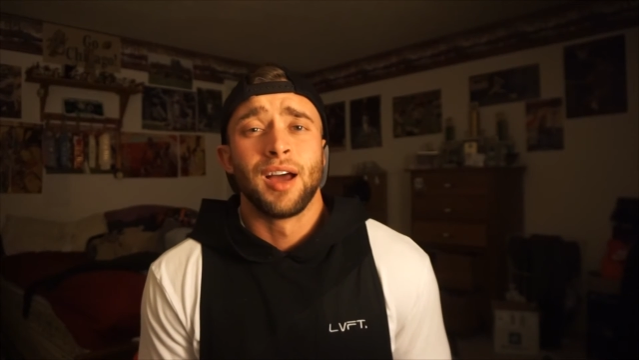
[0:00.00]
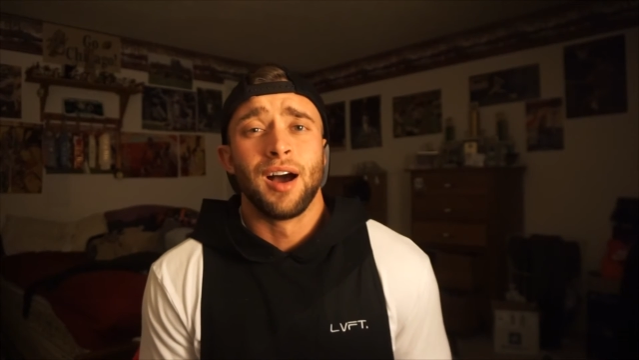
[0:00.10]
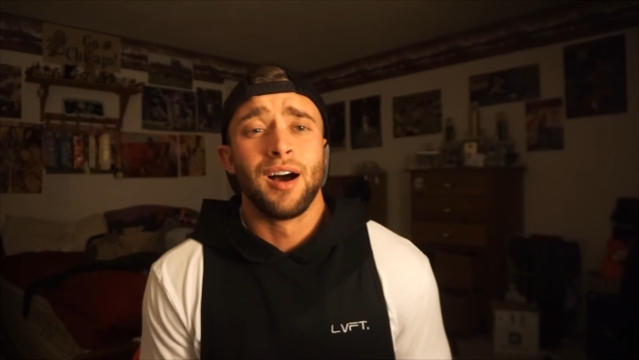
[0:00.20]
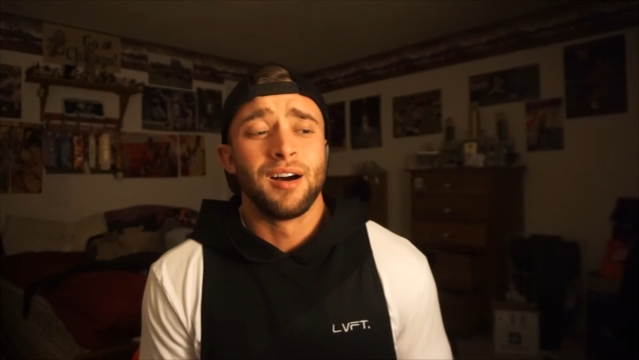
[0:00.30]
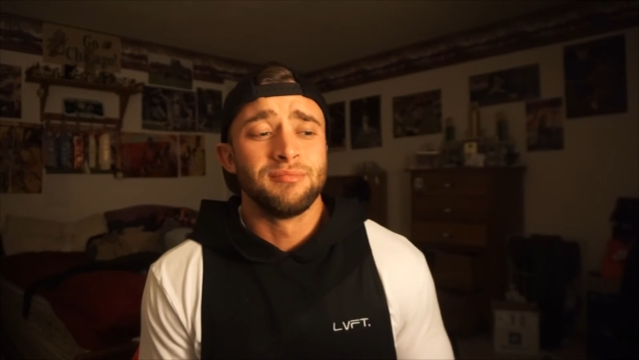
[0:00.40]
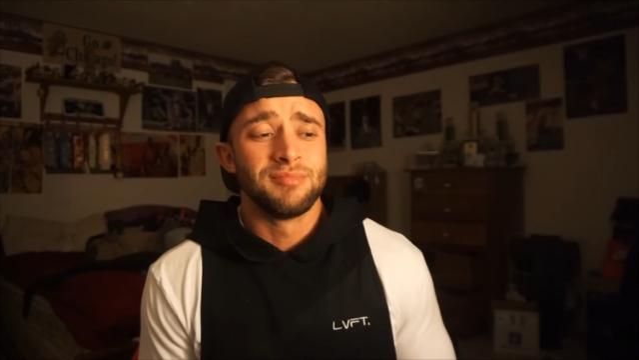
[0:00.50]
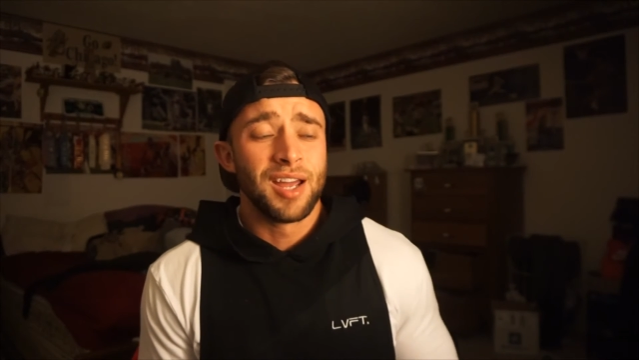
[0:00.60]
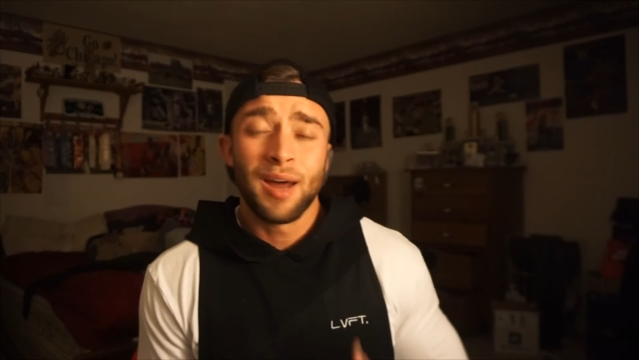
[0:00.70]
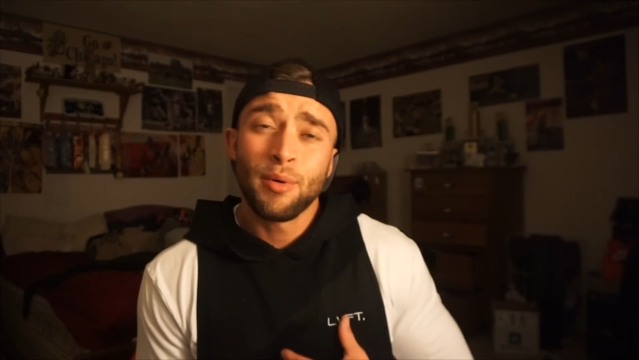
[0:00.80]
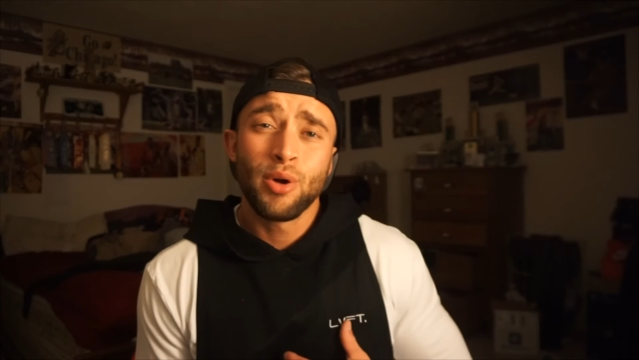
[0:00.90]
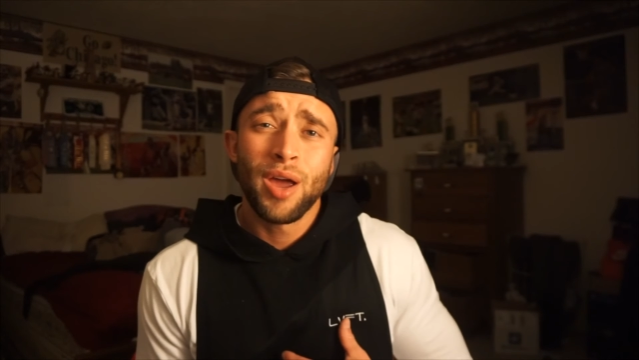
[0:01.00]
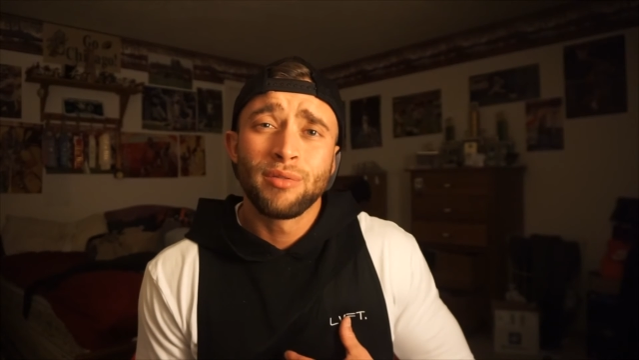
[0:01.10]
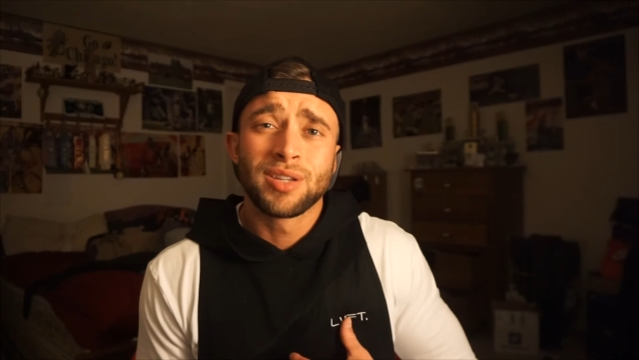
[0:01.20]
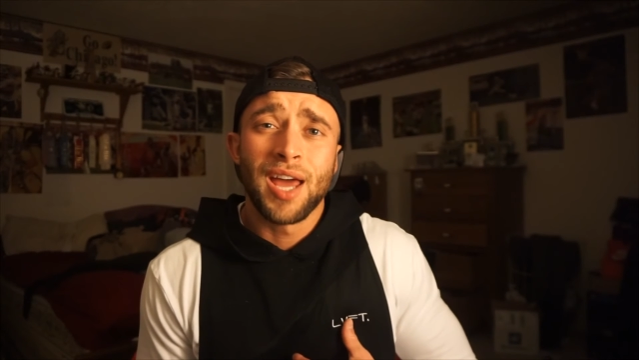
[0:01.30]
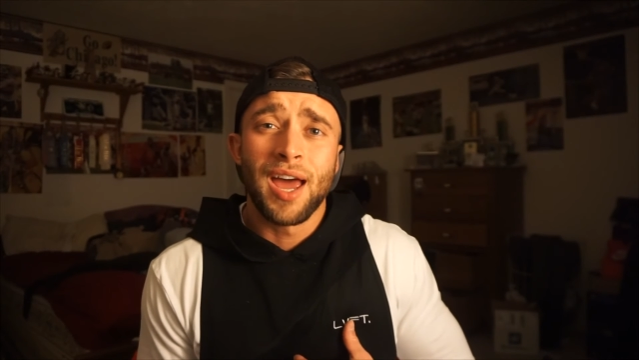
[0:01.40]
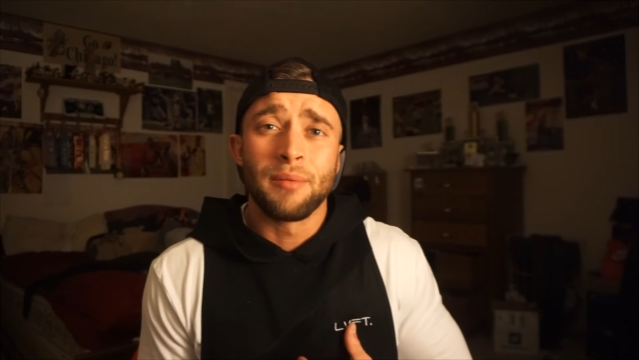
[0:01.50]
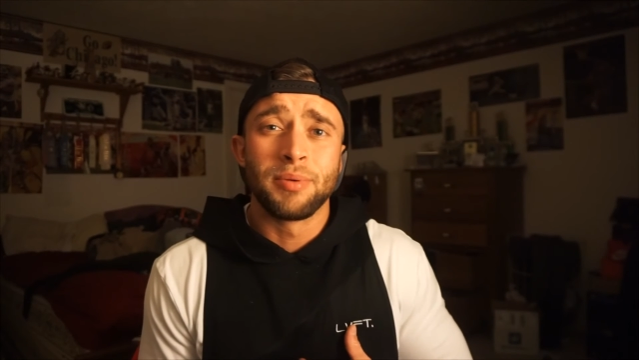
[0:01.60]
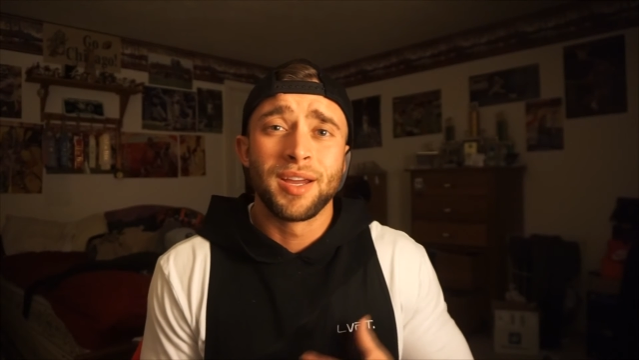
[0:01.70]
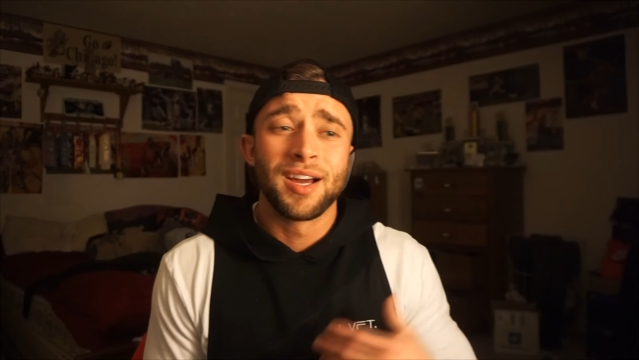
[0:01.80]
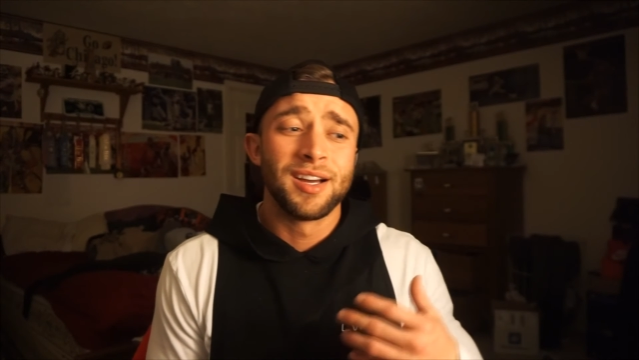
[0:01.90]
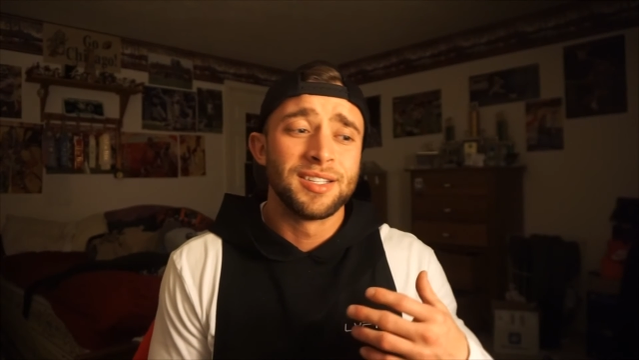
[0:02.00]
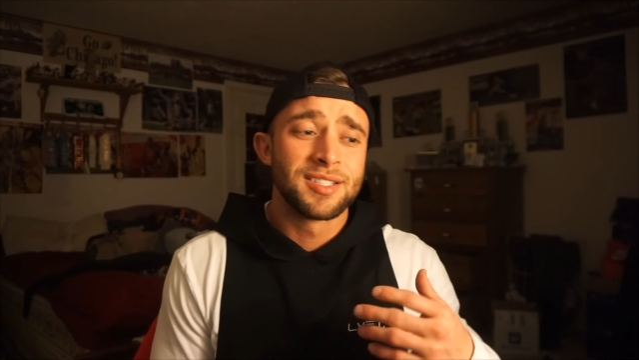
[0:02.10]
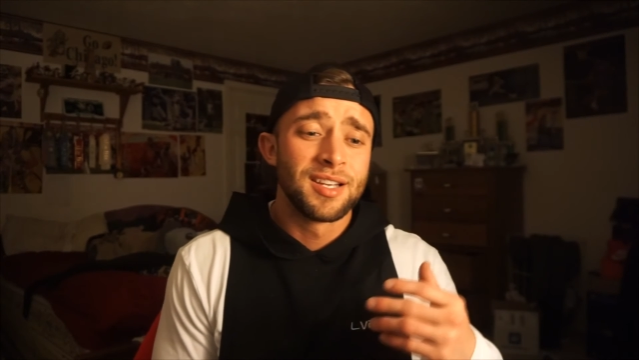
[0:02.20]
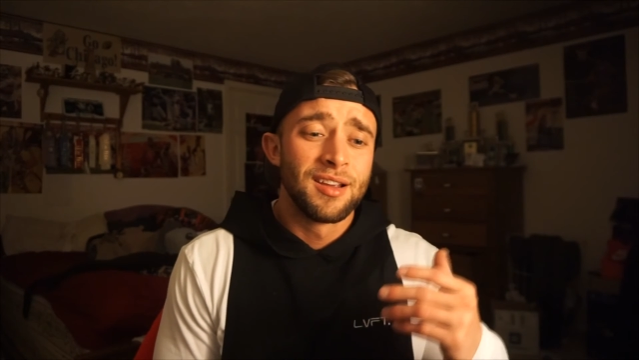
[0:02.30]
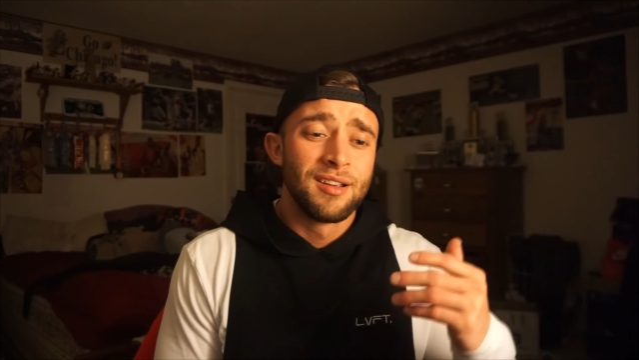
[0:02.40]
and I'm okay with that because